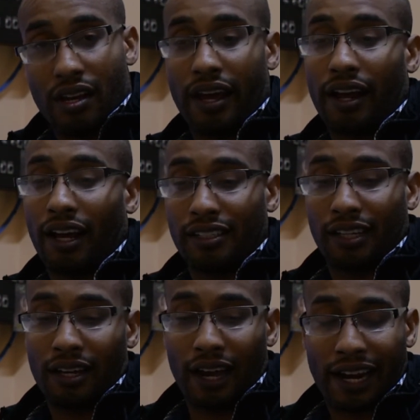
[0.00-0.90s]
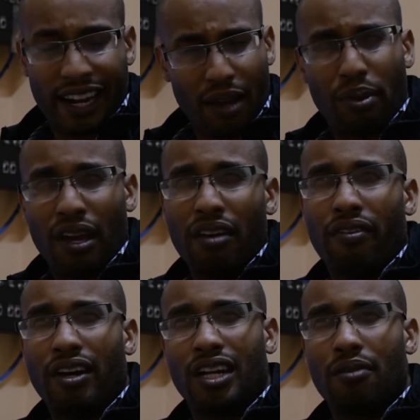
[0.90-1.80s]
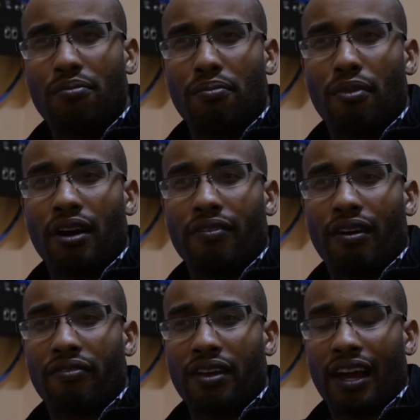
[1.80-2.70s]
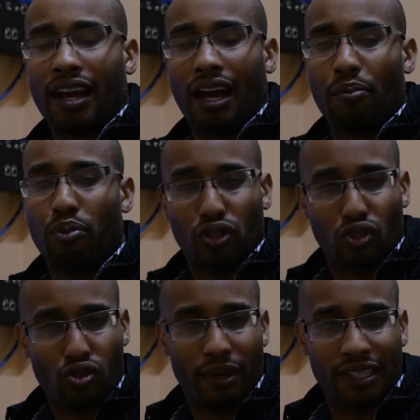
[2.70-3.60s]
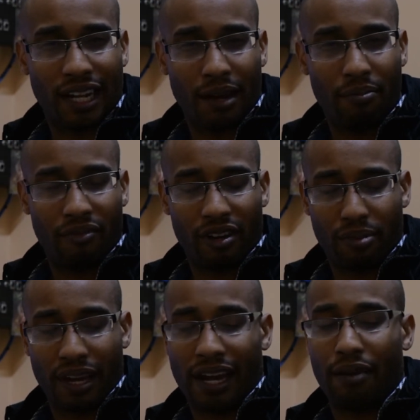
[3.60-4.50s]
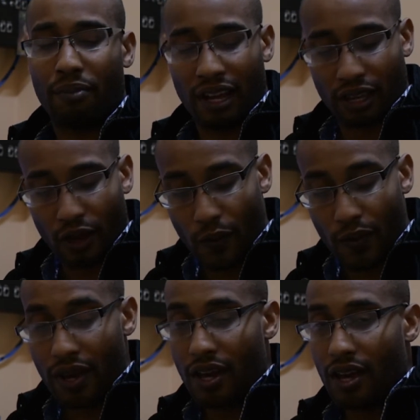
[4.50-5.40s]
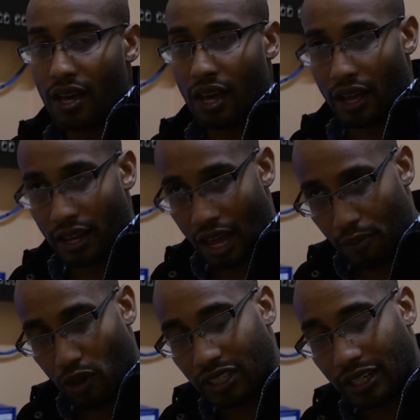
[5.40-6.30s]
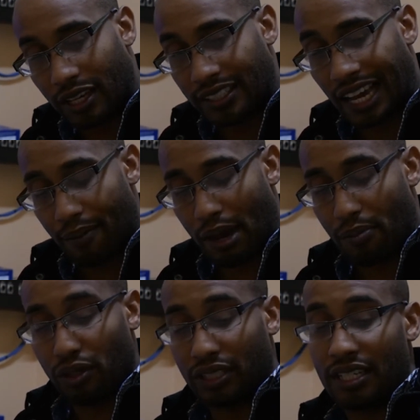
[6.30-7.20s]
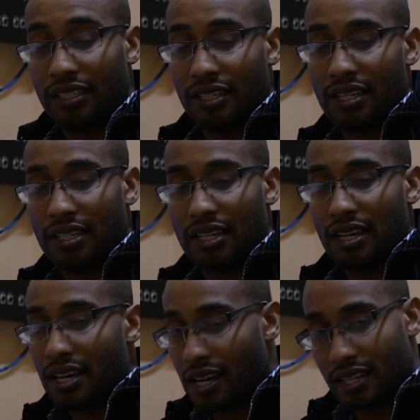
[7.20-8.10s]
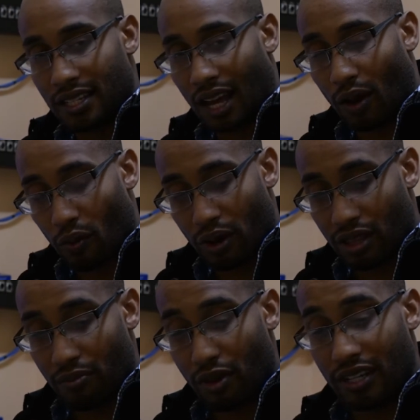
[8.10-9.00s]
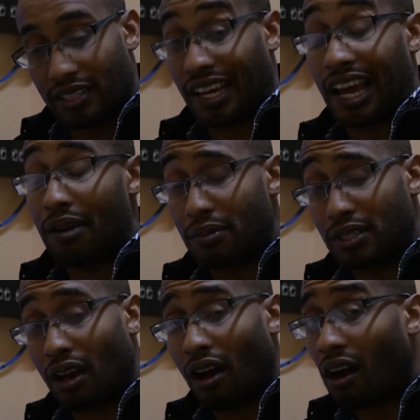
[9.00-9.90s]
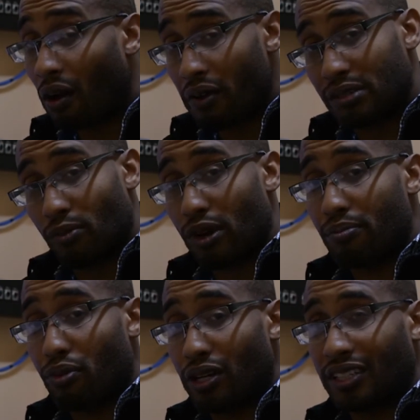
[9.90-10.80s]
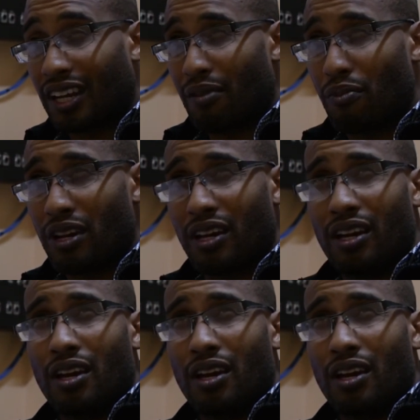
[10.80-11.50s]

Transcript: Like I can get paid for a job, but if I feel like I put too much time for the pay, I can be like, the amount of time I put into this is not worth the money. Time is always more important than money.